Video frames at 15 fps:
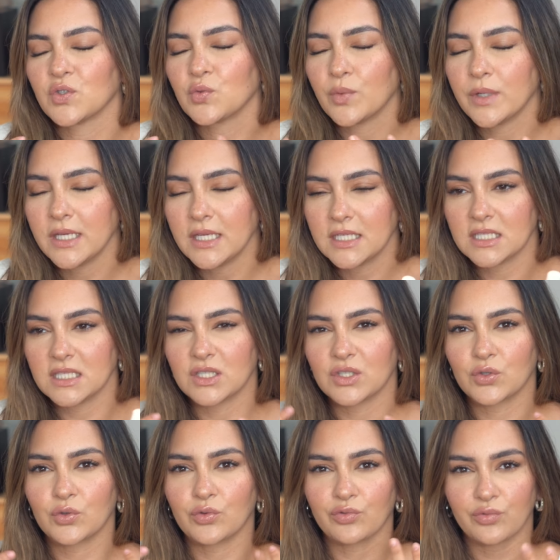sweet, it's
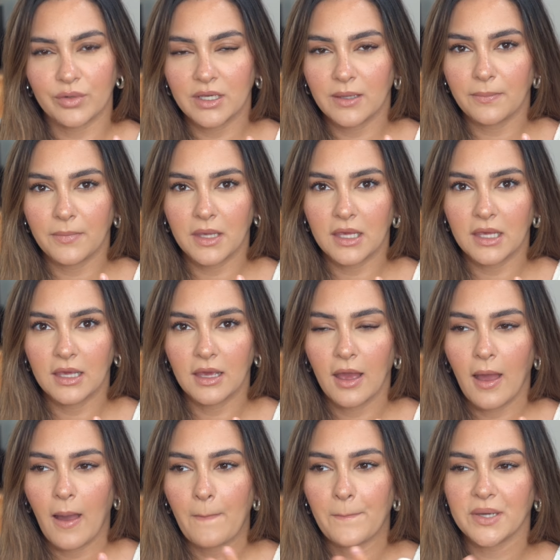creamy,
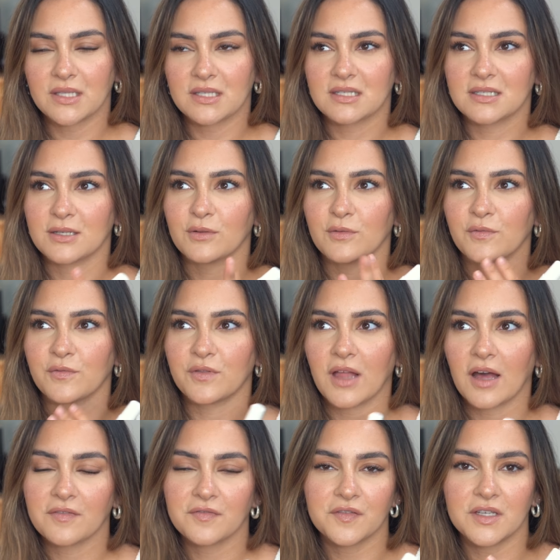but still
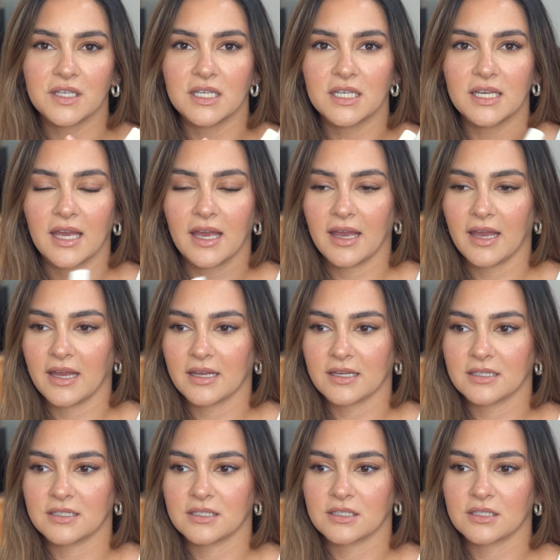fluffy
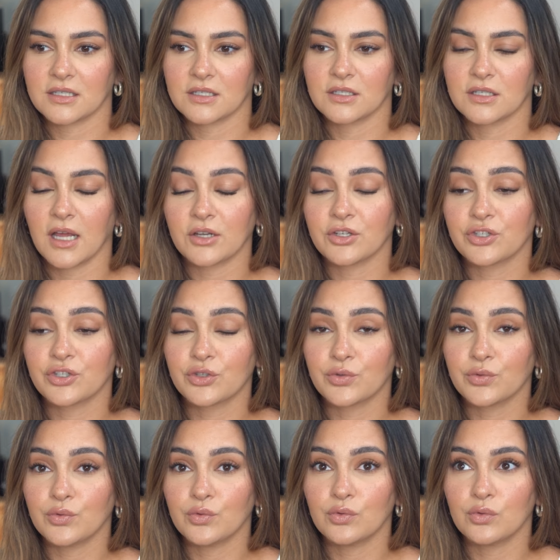and not
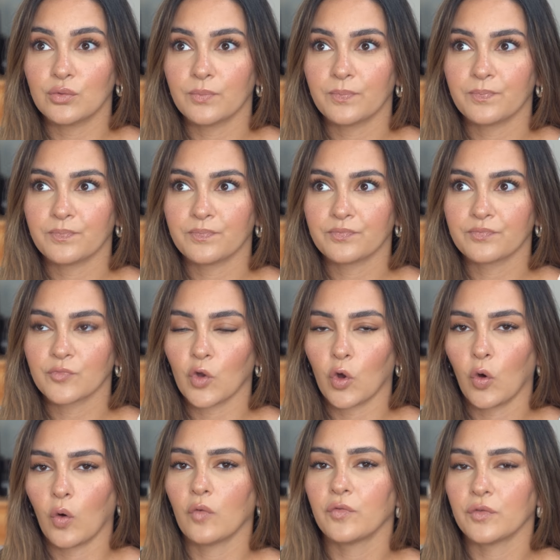too
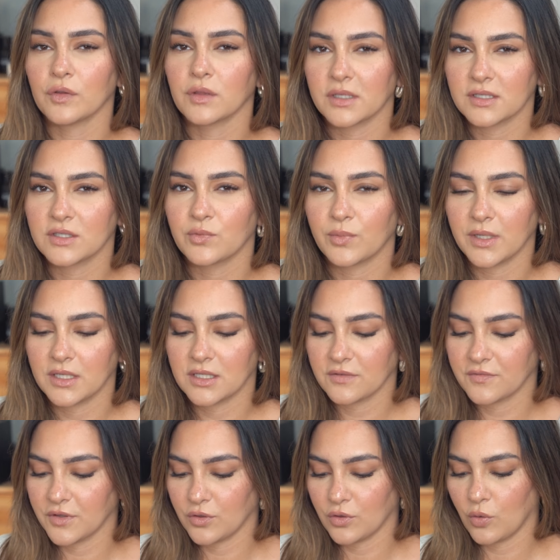overly sweet,
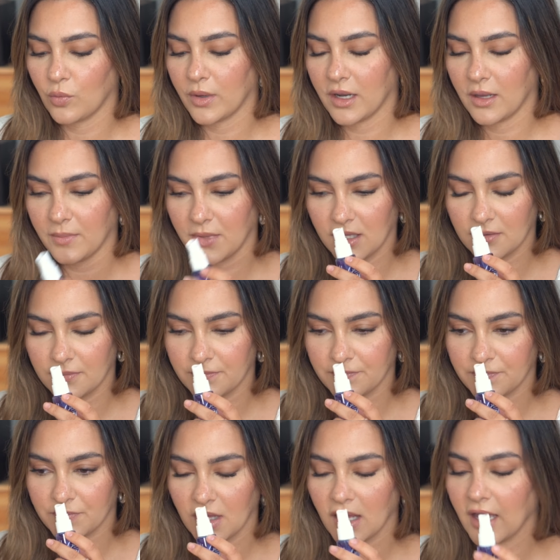if you know what I mean.
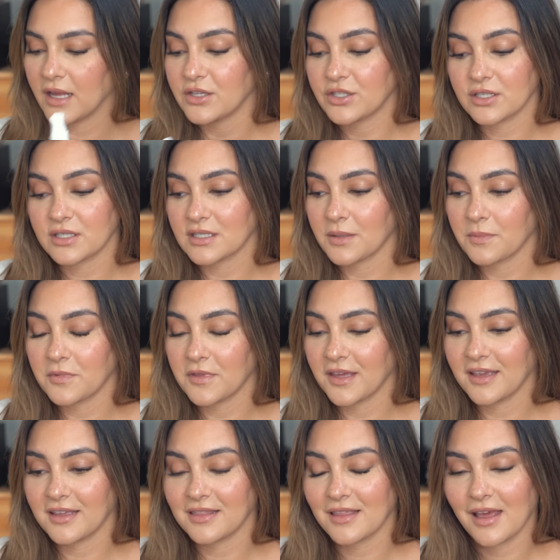And just
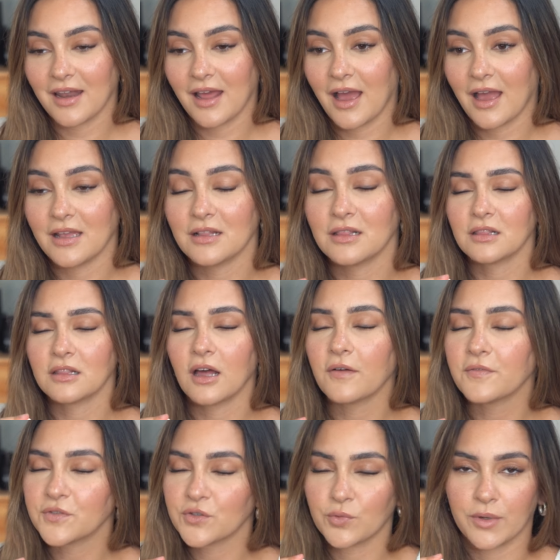something that I
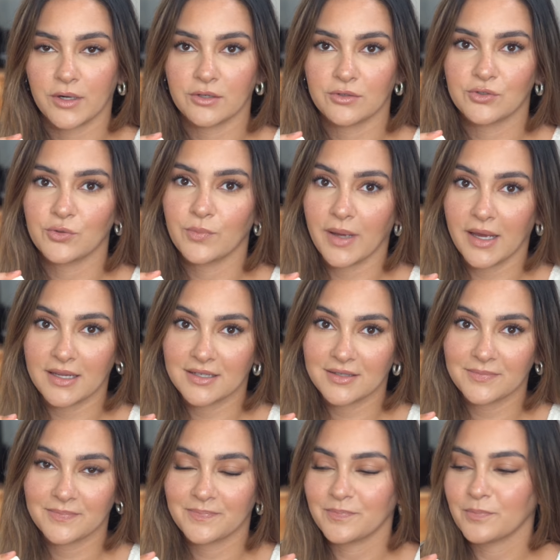love to wear to bed.
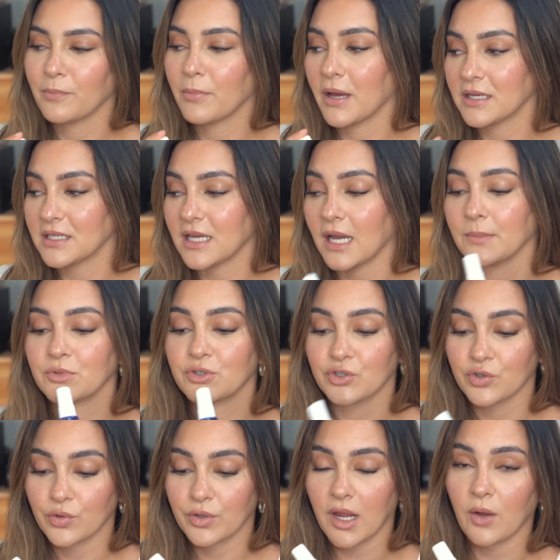But I'm
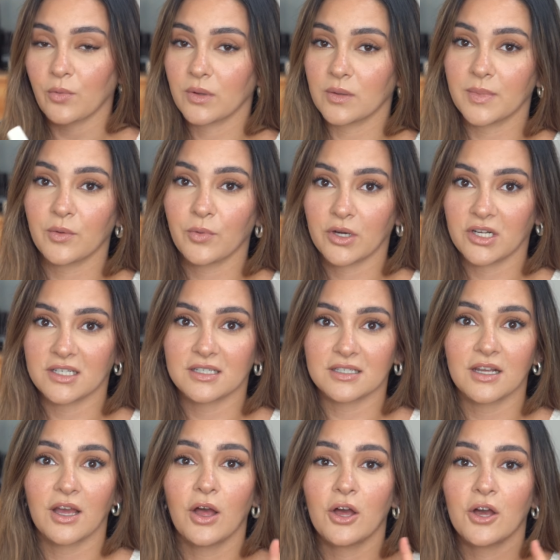sure I will be wearing it
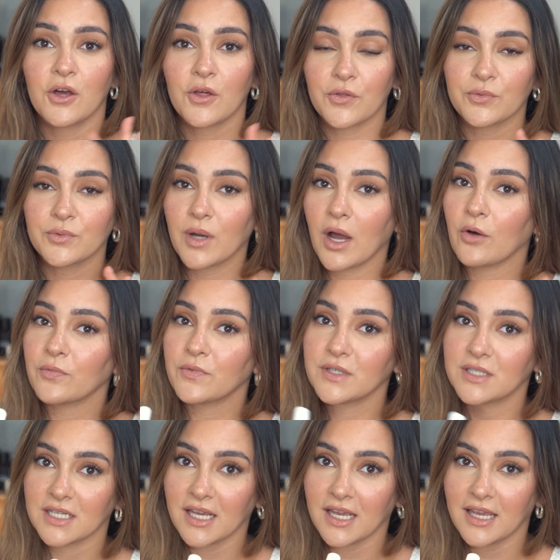throughout the
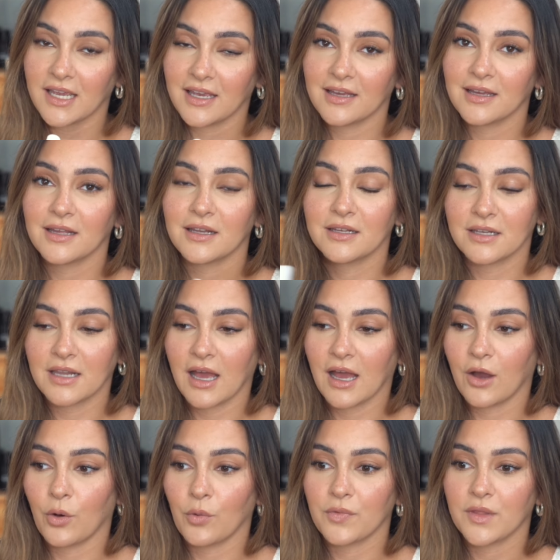day
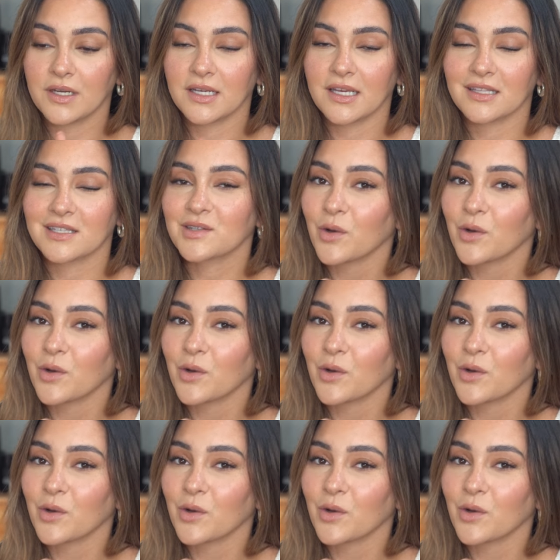now that it gets